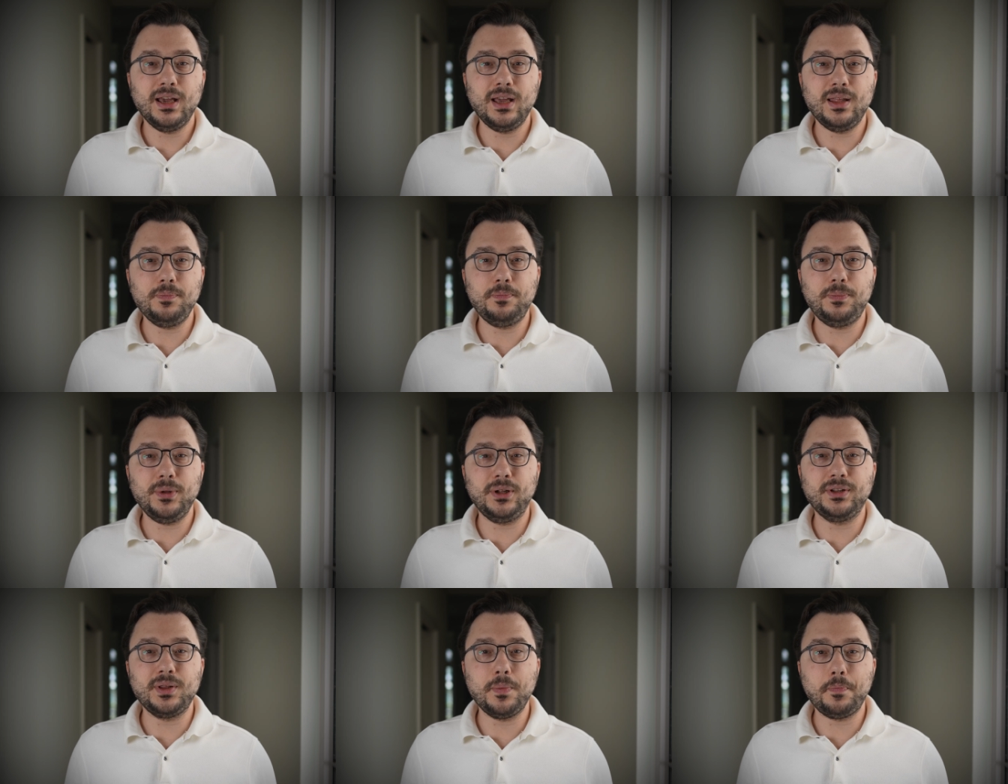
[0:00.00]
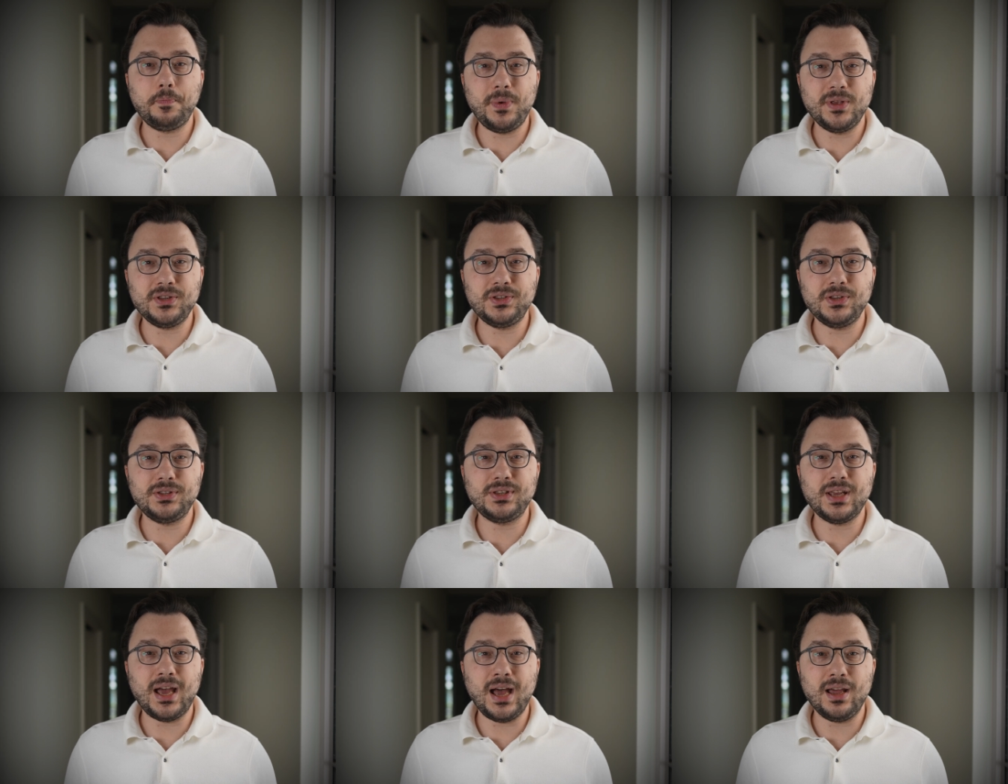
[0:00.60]
and build a
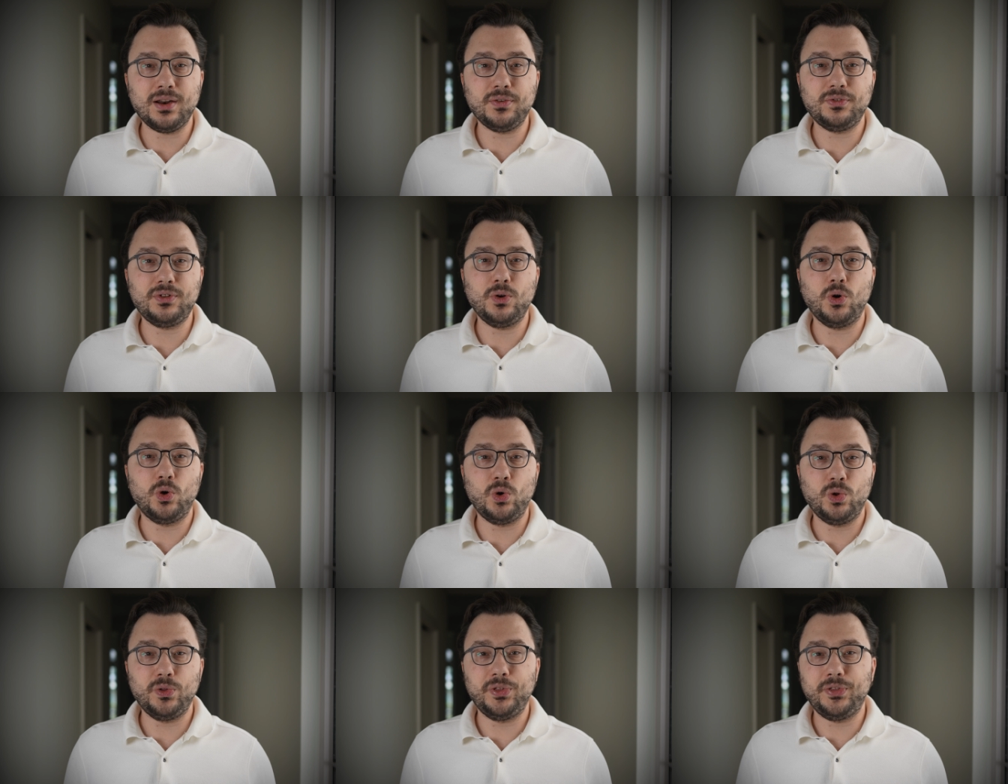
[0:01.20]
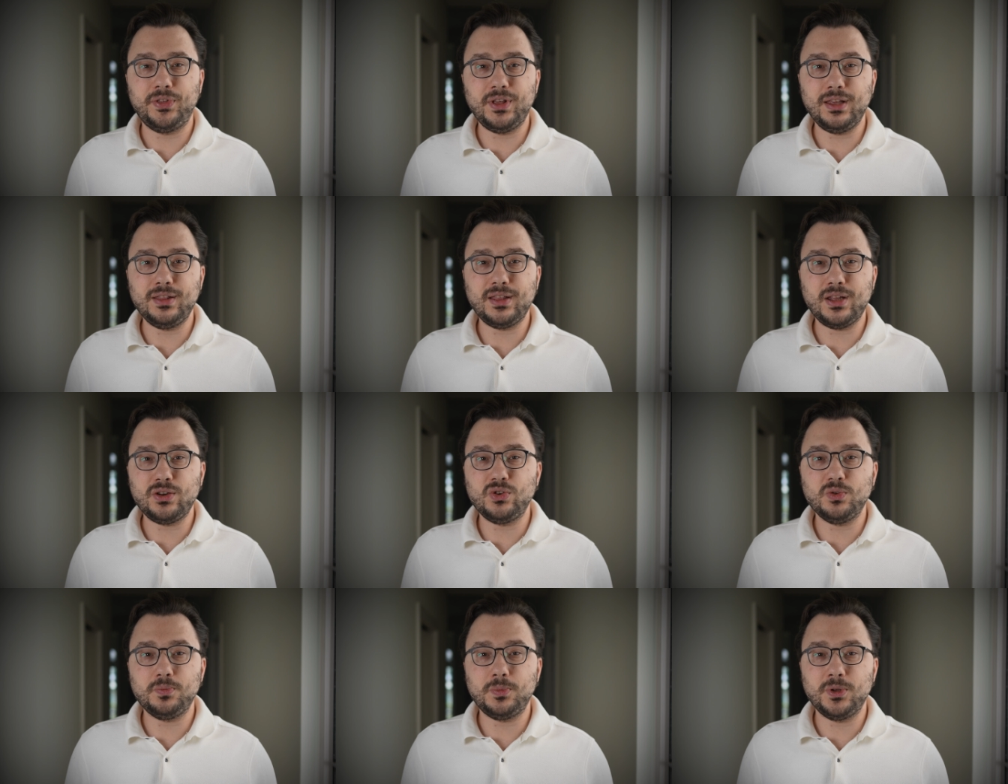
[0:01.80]
business out of the whole thing
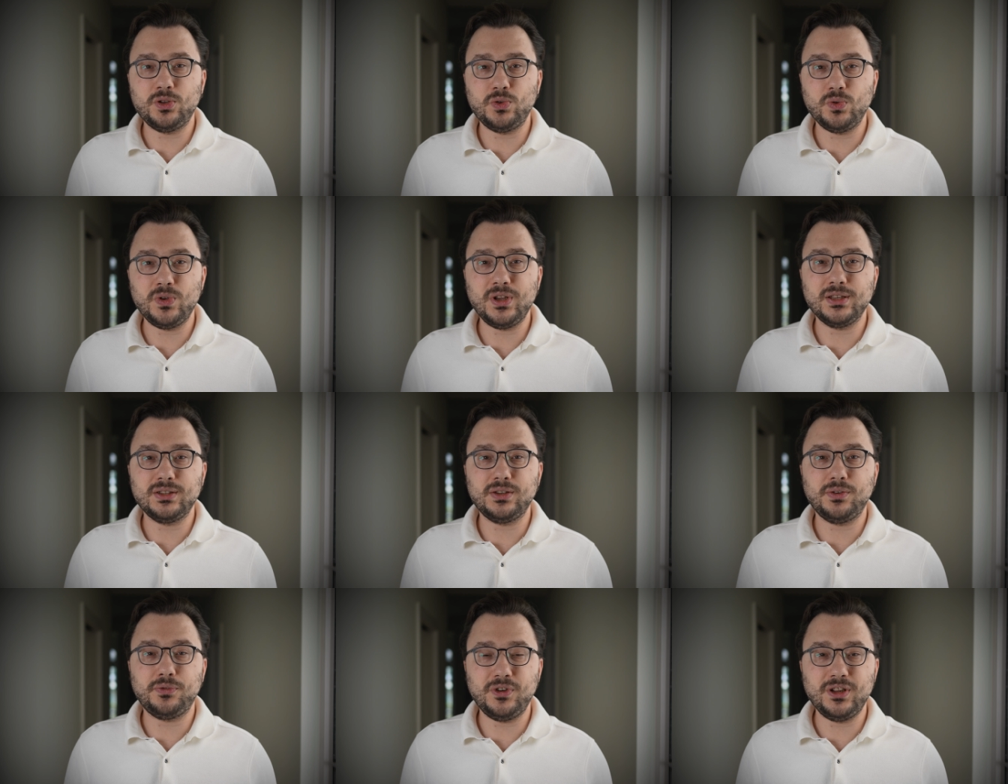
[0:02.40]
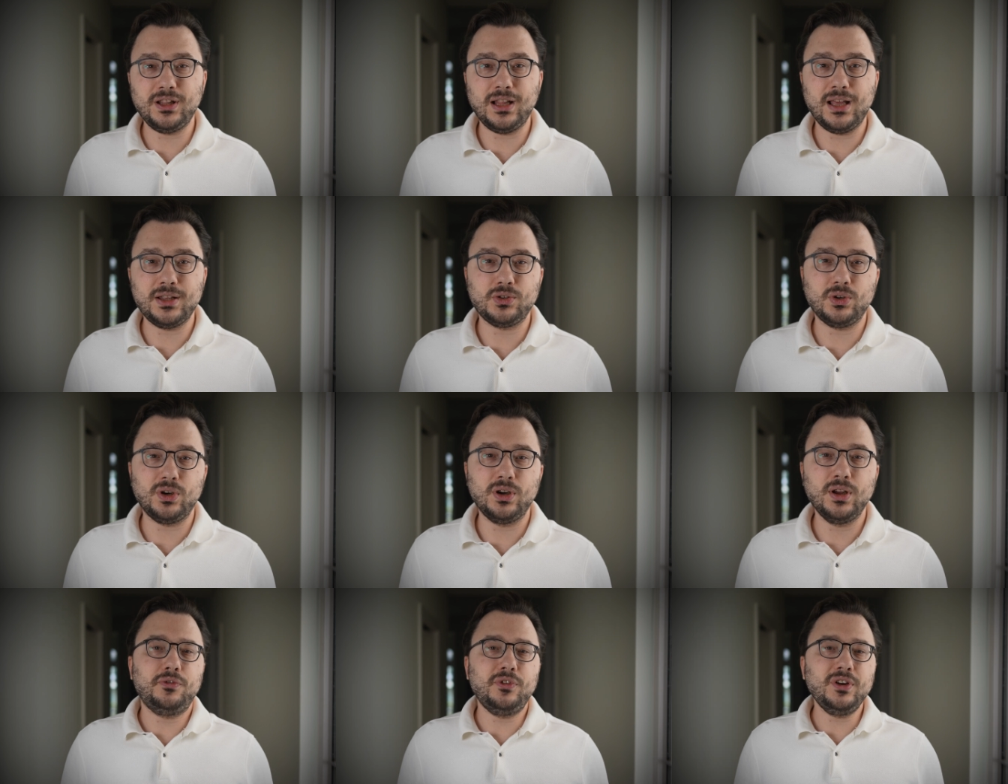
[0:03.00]
that you've been doing as a
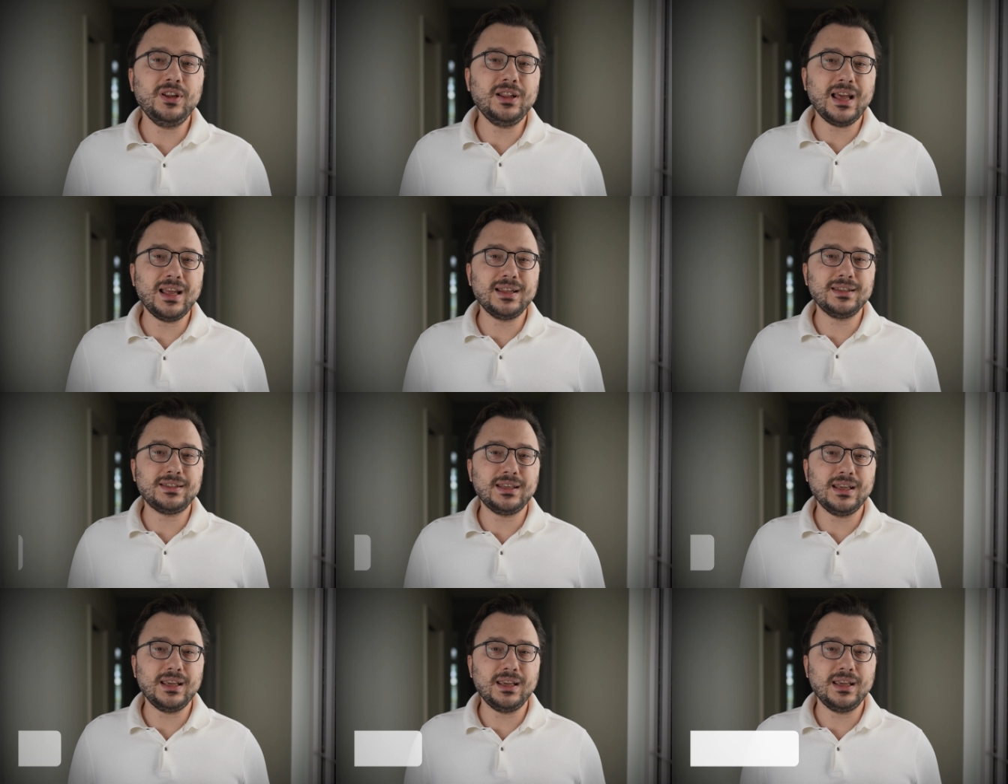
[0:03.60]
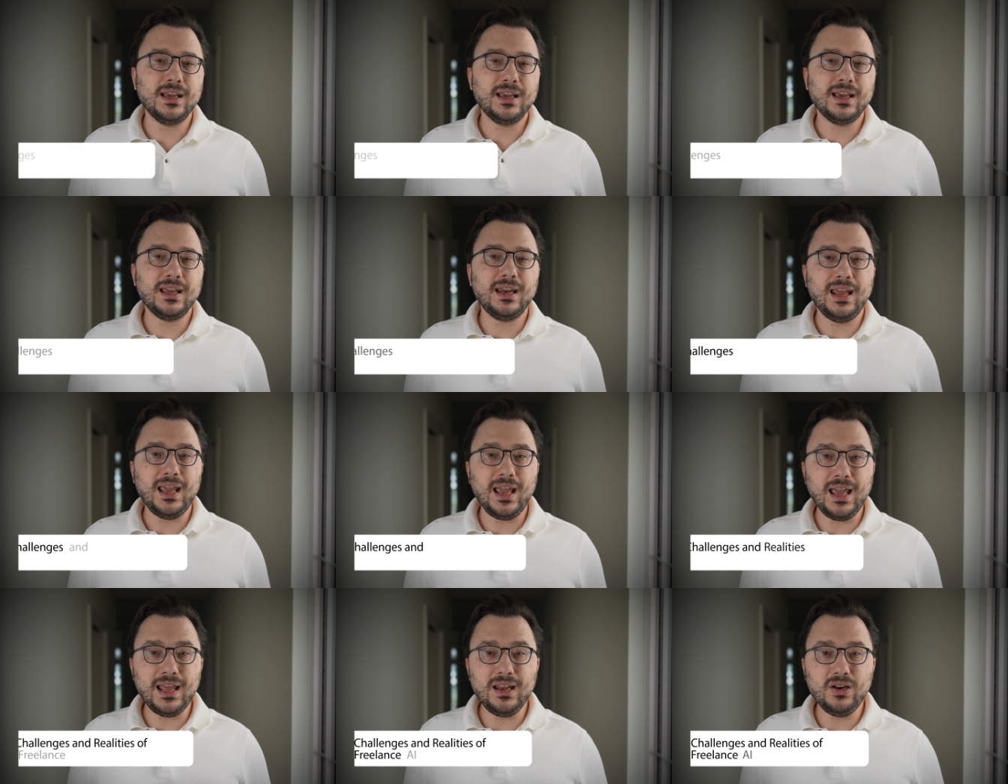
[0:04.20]
freelancer. Freelancing in
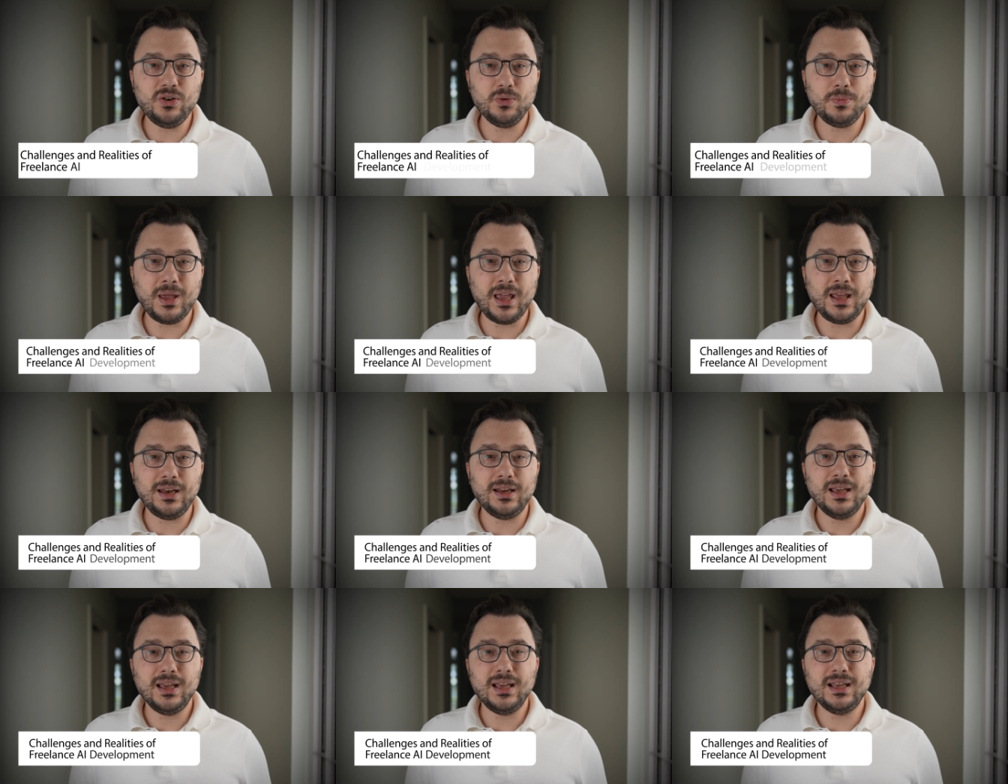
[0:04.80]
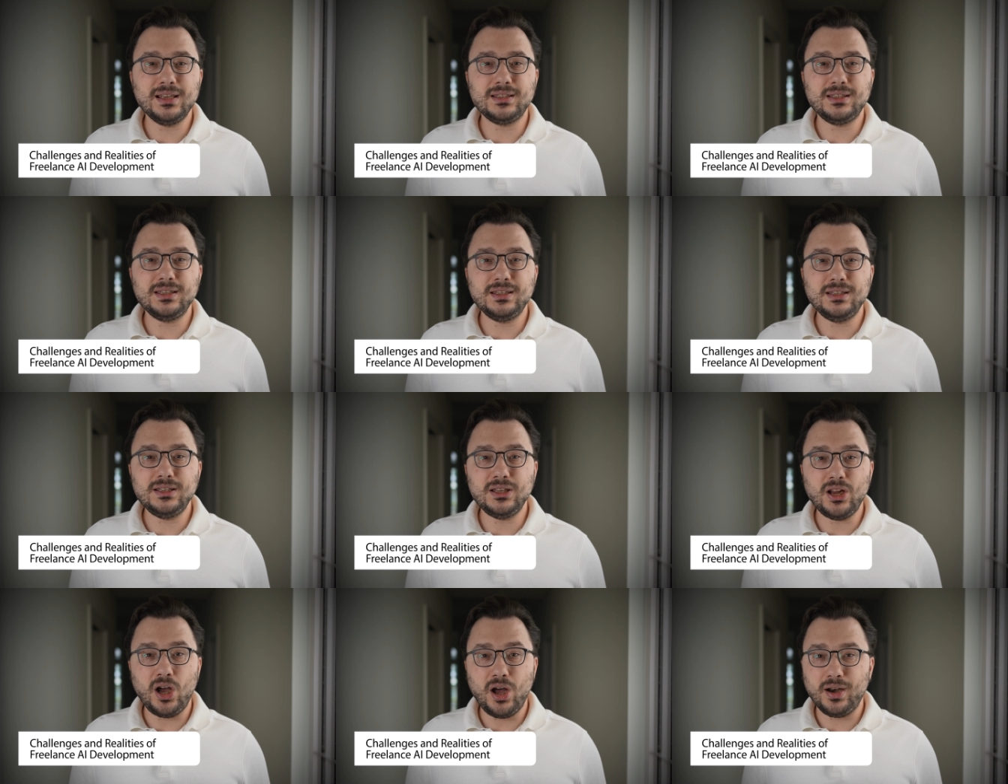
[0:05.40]
any domain is
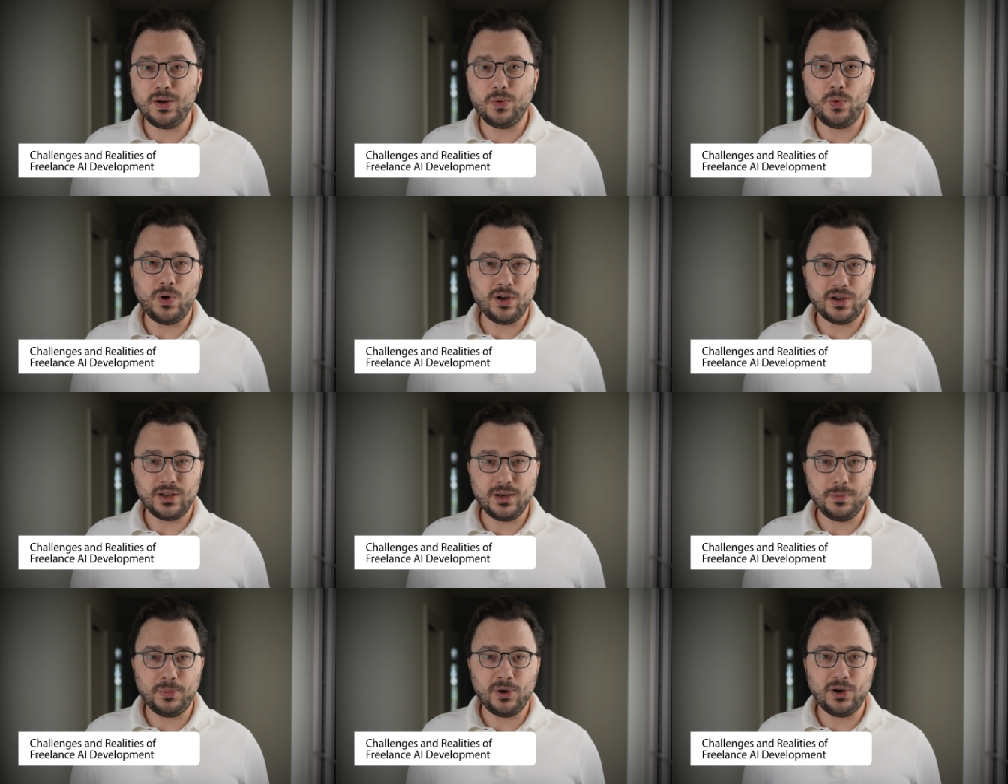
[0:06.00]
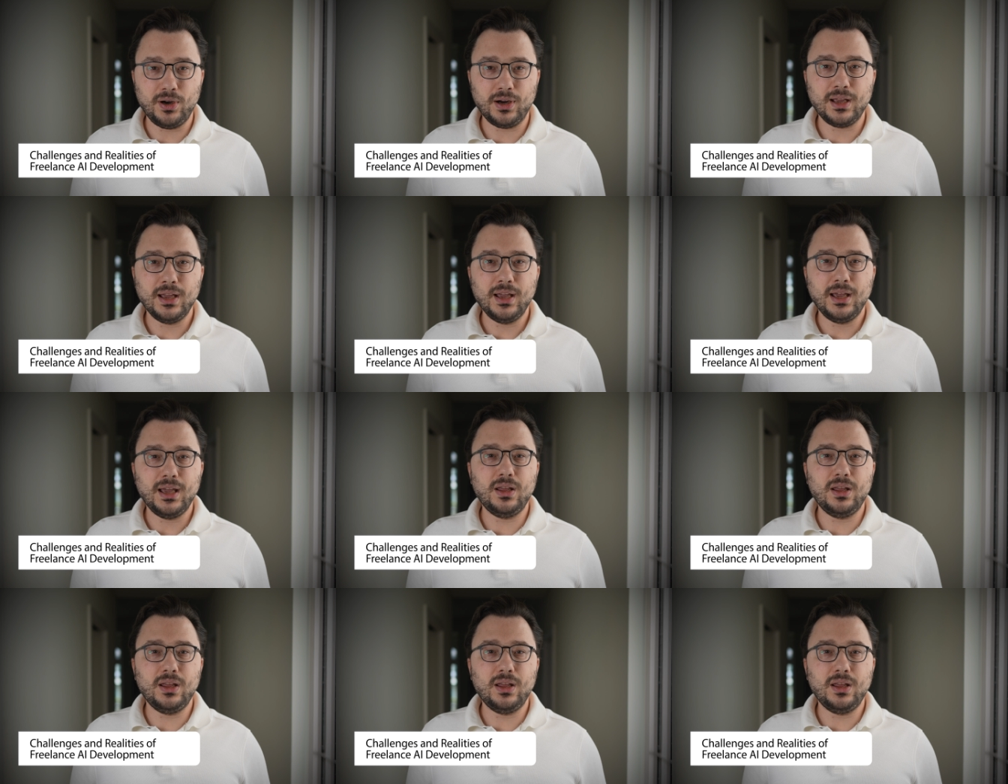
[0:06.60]
not a walk in the park.